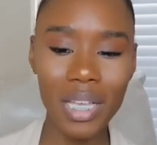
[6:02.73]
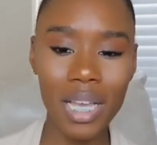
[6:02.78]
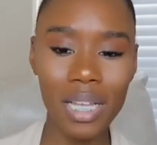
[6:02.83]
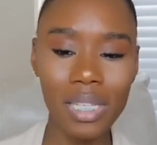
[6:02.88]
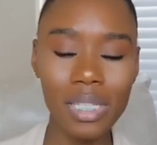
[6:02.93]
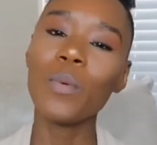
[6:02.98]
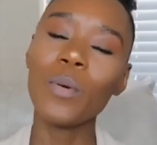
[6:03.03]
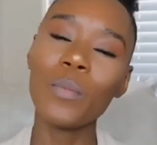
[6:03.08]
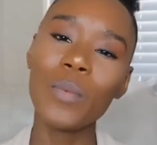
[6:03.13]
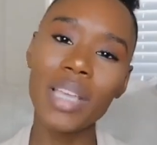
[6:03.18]

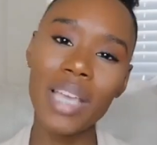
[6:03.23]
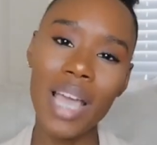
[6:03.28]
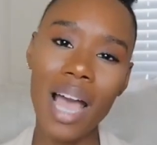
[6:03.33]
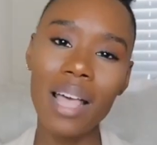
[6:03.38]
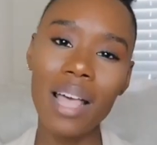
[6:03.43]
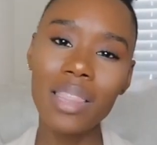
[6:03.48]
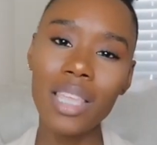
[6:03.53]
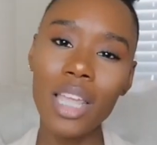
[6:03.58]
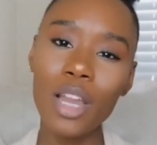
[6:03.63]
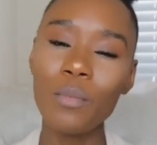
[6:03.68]
because when we
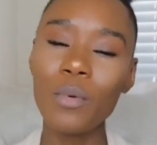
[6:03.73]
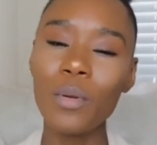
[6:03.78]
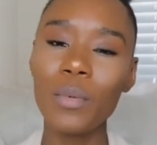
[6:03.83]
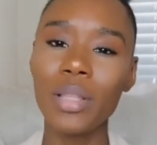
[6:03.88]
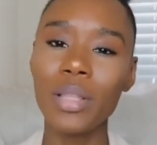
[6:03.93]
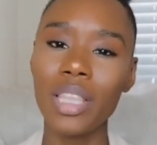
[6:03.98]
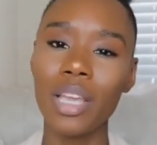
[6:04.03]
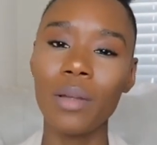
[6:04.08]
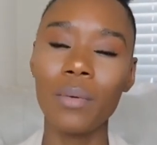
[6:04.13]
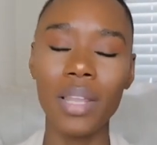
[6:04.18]
got there, we
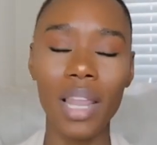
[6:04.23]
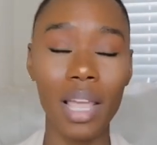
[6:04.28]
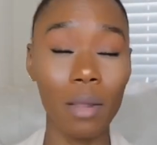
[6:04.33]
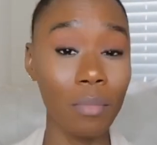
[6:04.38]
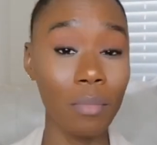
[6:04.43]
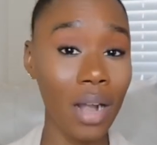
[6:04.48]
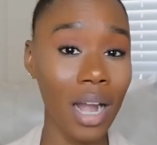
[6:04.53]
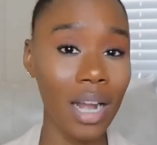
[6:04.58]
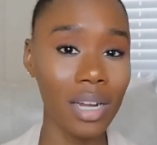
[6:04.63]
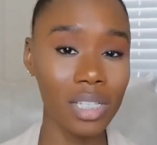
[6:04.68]
were there with
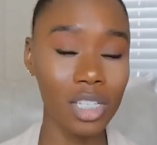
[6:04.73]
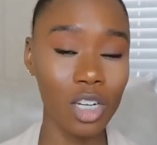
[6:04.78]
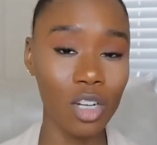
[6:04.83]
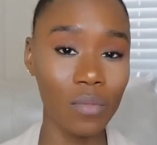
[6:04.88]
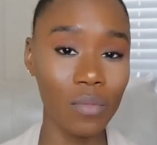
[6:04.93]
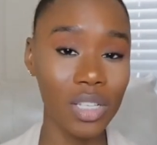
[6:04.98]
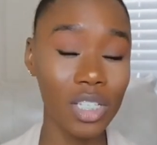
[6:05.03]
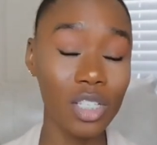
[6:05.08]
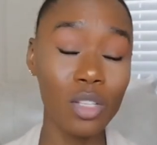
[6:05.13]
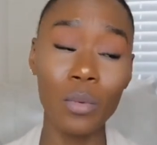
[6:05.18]
like prior
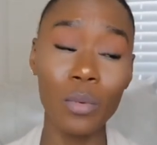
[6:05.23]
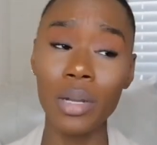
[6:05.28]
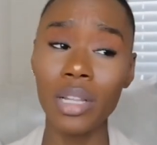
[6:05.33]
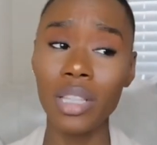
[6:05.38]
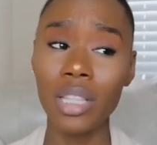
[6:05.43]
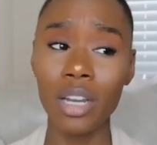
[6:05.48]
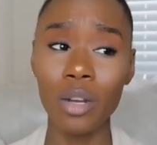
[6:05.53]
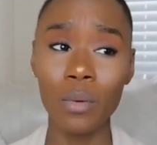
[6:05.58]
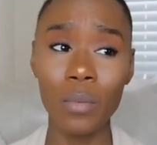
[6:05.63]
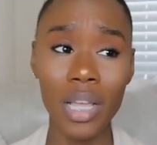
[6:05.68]
service. So we were
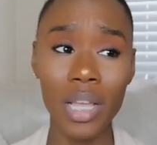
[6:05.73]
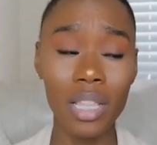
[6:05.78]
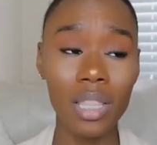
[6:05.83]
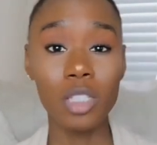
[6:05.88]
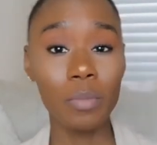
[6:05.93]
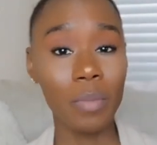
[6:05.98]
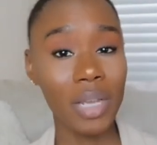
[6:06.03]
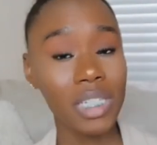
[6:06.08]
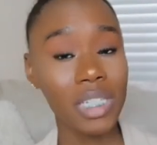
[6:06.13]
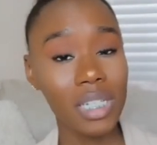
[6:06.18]
there
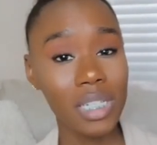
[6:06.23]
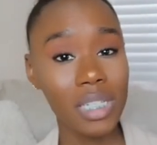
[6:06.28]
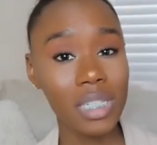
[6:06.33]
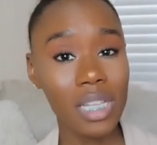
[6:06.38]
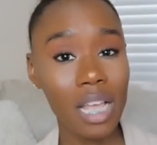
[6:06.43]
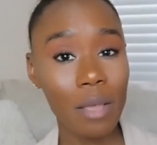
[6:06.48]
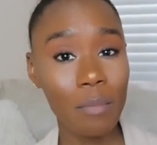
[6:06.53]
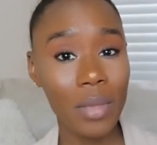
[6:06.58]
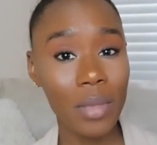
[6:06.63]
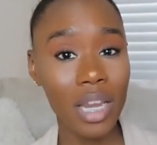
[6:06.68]
with specialists
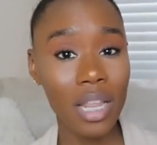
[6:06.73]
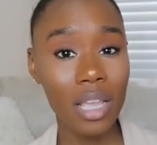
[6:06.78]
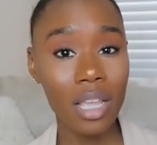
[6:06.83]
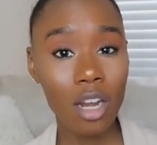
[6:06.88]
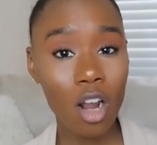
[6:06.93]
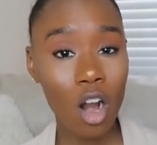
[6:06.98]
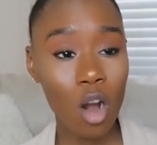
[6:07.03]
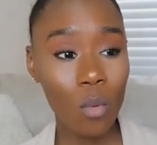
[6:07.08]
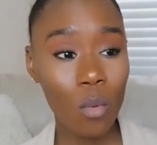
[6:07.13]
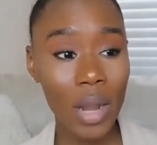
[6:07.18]
that been
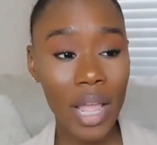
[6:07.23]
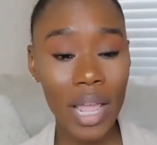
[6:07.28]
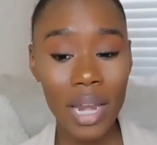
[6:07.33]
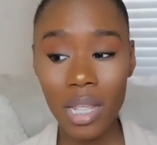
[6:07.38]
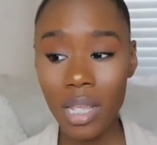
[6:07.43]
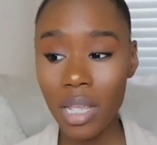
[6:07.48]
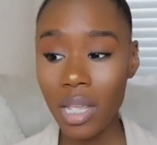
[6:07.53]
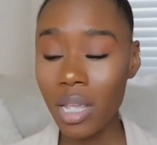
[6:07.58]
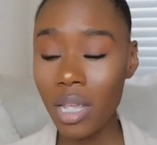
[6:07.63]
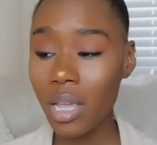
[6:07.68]
in
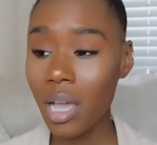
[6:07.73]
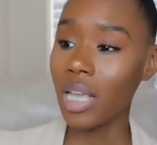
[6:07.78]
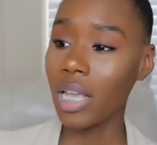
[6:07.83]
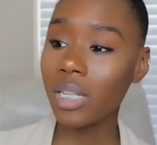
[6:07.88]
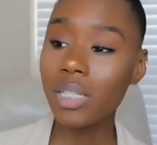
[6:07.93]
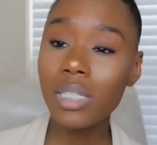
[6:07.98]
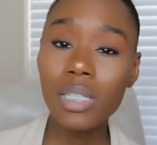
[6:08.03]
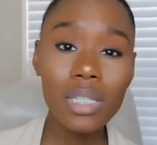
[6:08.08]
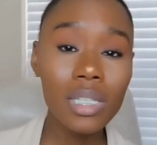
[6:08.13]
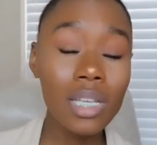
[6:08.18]
already,
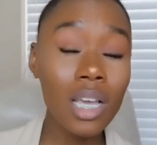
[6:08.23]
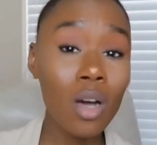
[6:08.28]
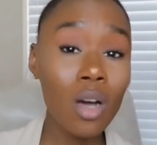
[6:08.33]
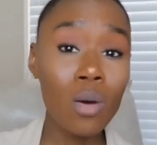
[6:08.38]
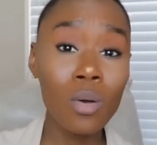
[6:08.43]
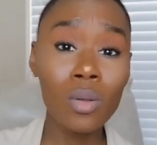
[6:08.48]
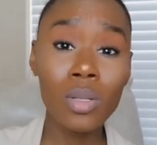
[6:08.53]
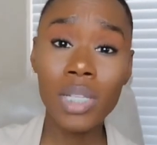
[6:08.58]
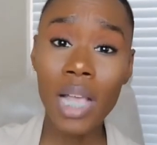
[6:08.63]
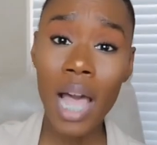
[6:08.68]

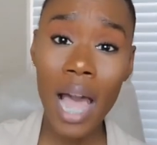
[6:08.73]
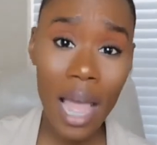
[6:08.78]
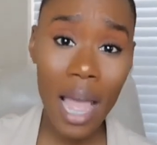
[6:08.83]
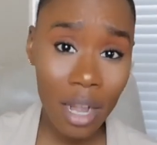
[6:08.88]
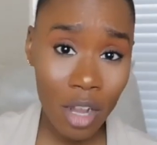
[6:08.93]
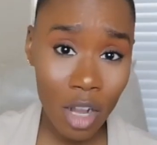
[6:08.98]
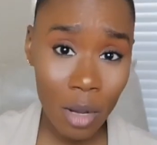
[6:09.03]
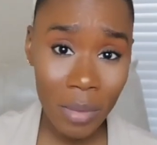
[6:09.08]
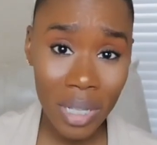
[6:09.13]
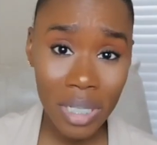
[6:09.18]
NCOs,
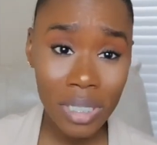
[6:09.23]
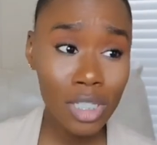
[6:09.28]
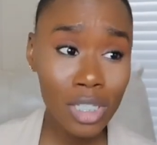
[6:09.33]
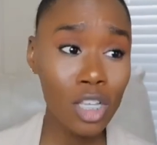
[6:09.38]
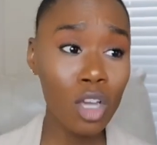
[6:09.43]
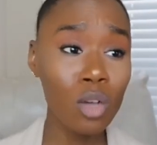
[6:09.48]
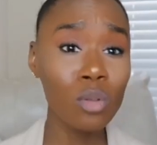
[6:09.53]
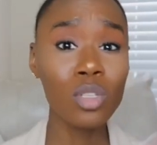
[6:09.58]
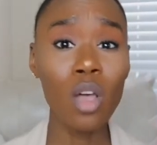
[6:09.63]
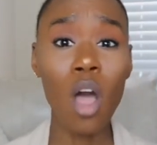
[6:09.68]
higher up
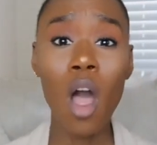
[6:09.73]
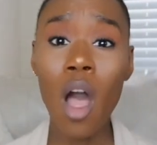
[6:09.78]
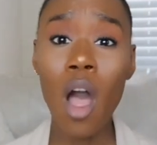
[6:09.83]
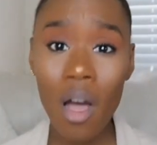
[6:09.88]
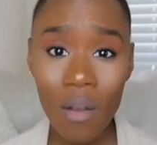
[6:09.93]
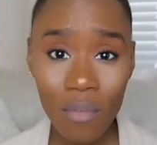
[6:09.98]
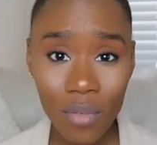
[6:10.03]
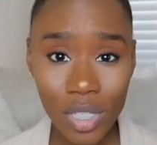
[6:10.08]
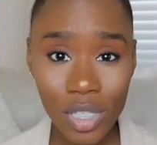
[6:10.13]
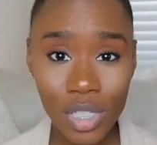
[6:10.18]
NCOs,
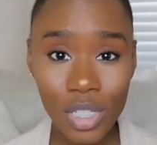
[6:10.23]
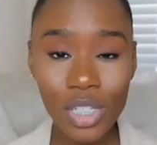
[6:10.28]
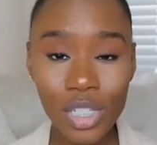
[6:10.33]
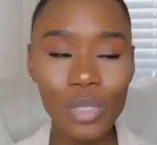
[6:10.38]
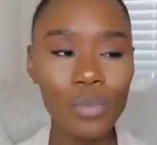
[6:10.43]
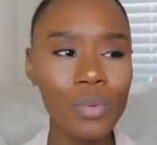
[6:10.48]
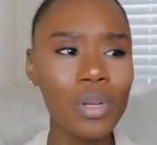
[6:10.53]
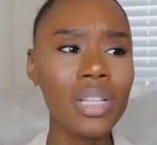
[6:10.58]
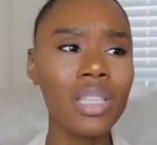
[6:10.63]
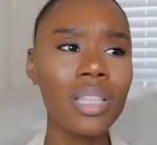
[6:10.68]

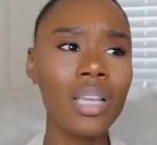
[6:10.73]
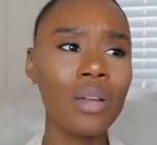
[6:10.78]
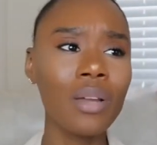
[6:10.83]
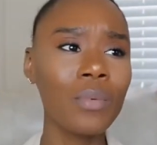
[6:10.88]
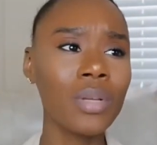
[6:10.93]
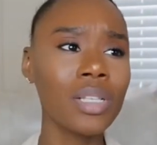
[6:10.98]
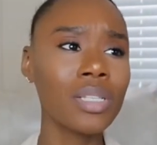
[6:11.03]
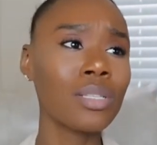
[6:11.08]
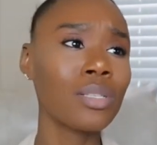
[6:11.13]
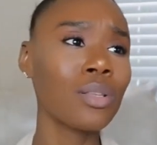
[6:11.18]
officers. We were there
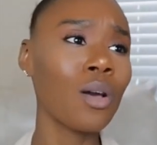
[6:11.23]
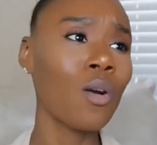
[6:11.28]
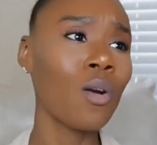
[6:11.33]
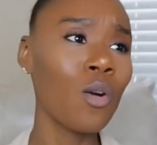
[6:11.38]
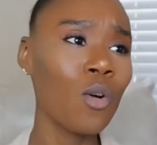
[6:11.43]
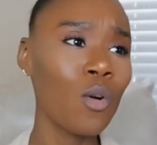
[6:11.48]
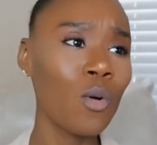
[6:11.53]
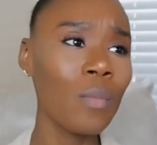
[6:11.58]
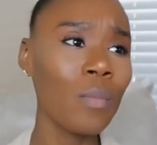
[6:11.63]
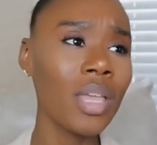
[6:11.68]
with
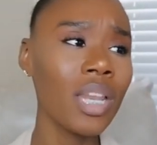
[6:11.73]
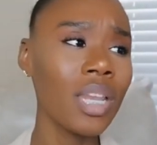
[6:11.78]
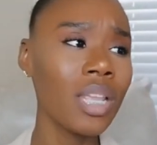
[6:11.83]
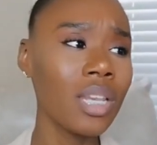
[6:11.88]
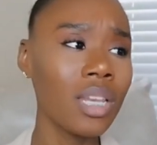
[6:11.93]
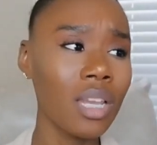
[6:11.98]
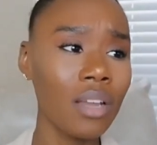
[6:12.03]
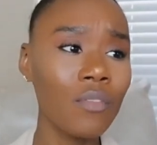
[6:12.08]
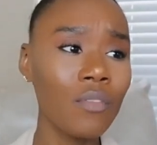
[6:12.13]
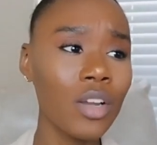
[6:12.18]
so many
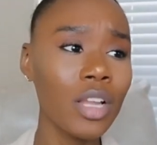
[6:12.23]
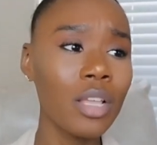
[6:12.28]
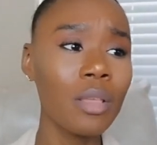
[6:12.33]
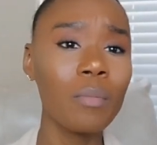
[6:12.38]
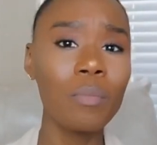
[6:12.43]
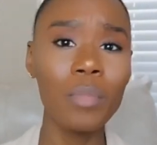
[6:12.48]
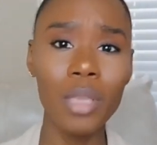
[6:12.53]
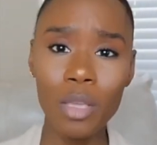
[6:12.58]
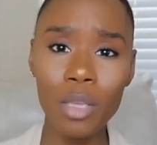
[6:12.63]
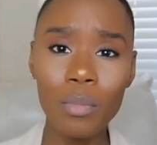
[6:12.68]
different
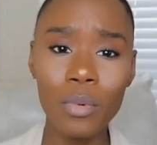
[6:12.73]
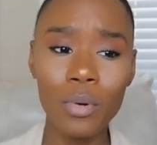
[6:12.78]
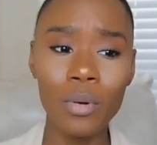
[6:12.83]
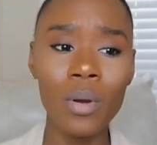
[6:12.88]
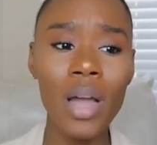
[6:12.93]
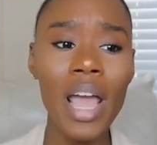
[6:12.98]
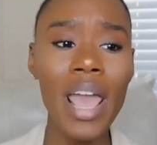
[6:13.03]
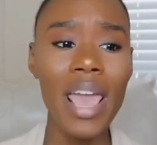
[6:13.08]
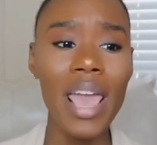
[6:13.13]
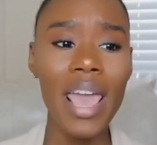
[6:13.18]

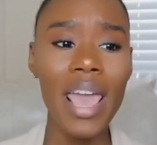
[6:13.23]
people,